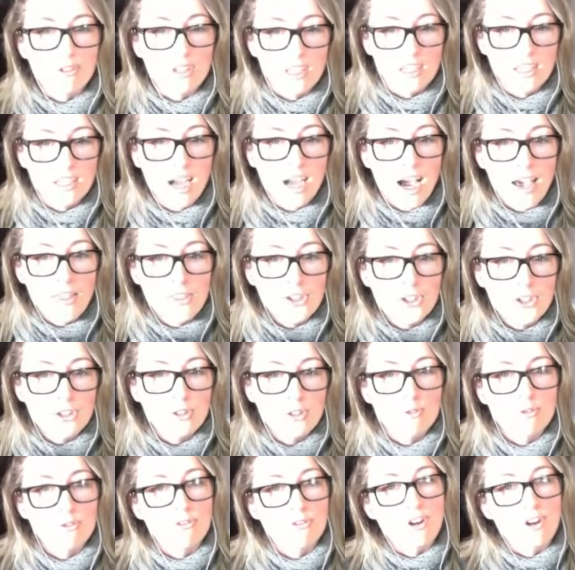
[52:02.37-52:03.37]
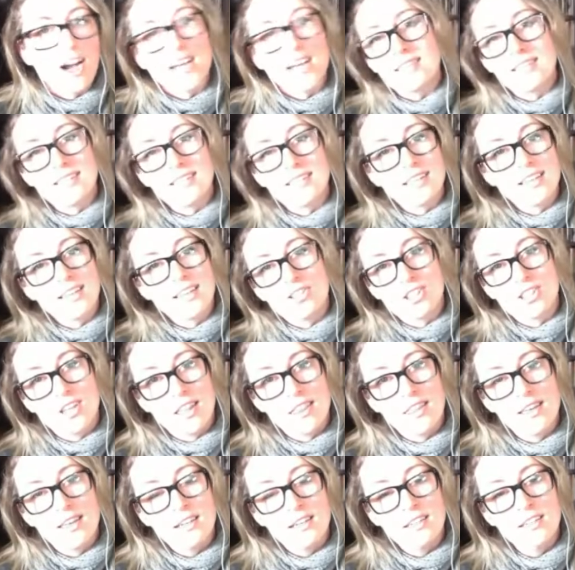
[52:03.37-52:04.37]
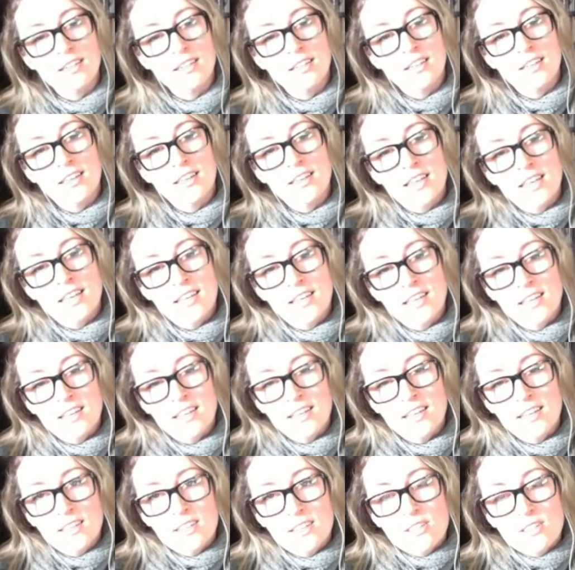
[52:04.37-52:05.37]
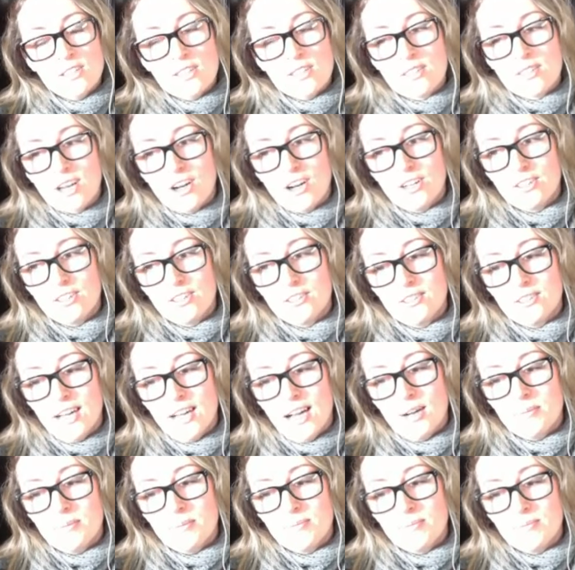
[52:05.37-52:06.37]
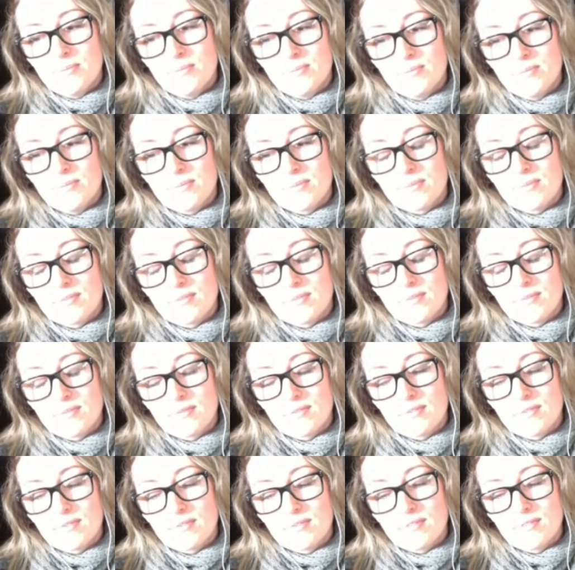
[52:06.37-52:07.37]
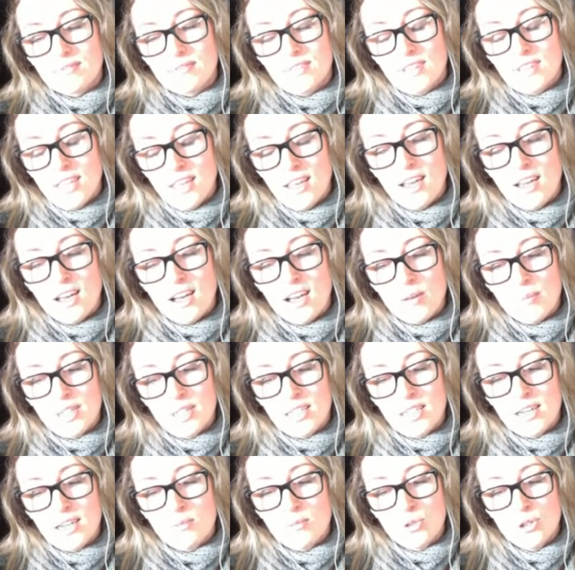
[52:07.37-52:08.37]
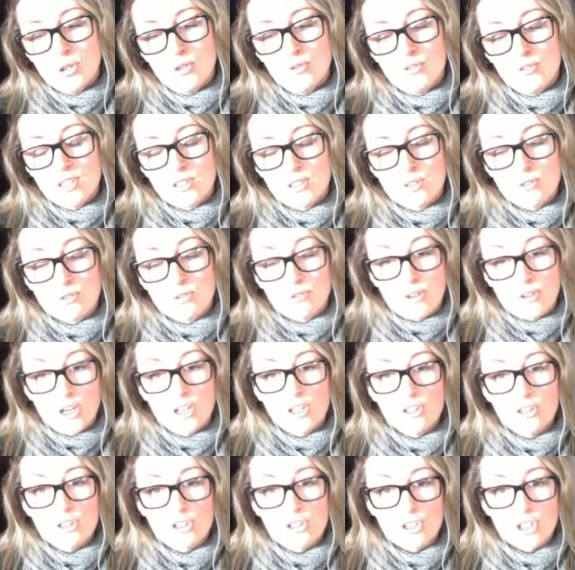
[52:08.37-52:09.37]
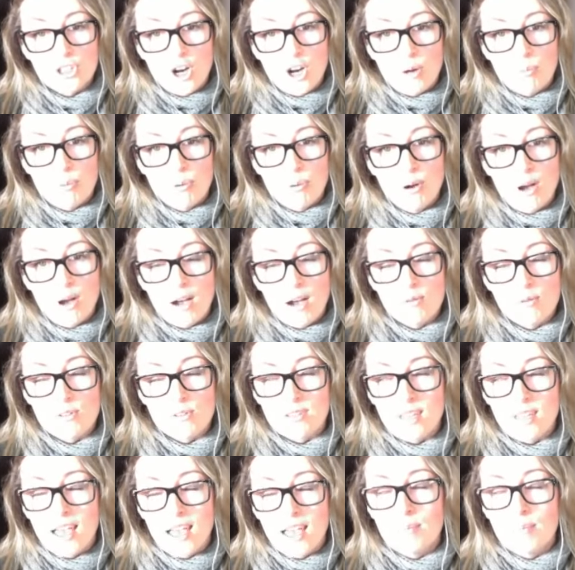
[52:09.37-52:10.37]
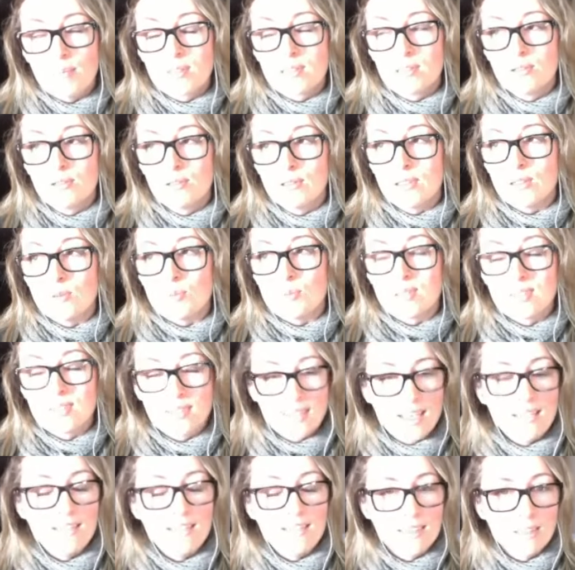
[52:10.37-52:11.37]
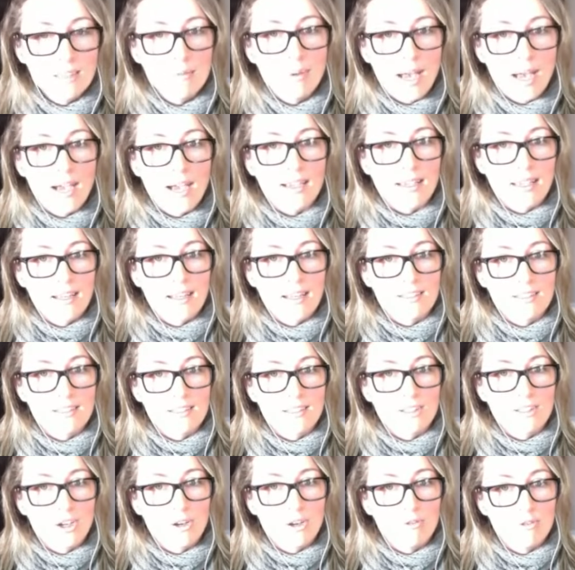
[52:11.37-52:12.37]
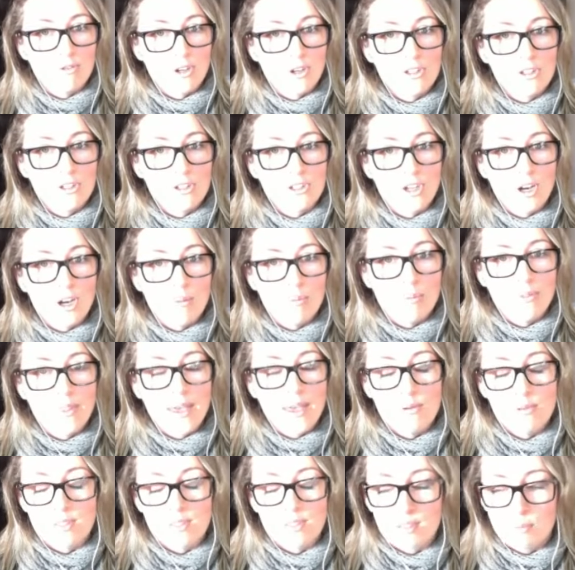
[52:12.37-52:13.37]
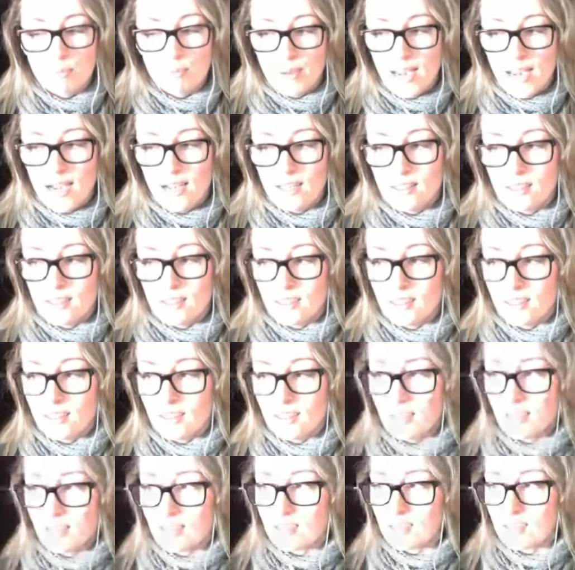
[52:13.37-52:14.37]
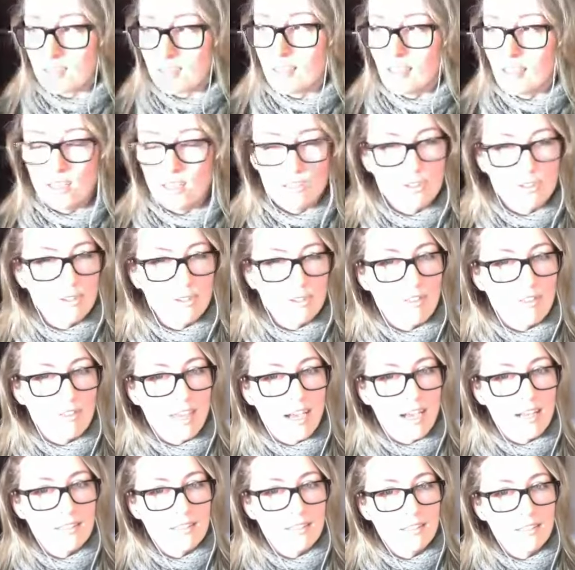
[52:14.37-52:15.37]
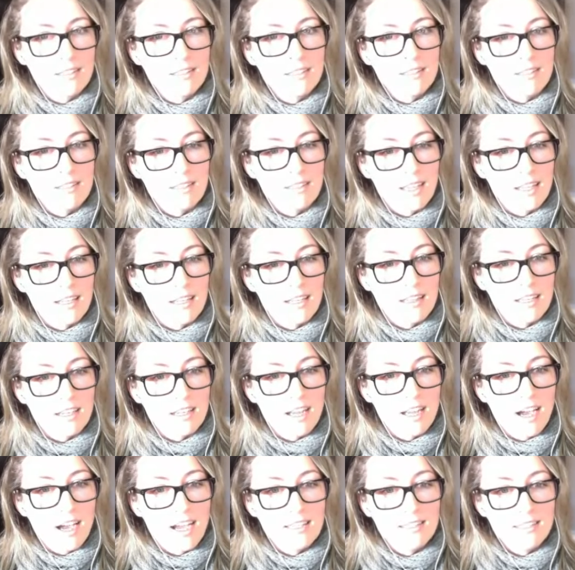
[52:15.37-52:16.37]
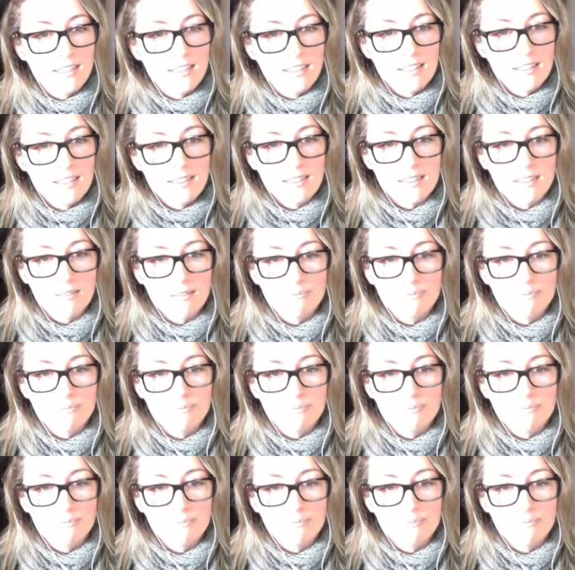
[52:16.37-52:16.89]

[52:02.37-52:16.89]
neither should frighten each other. So, yeah, I mean, I moved into Photoshop. I was absolutely obsessed about getting to know Photoshop, and that was about the year 2000, the end of the 90s.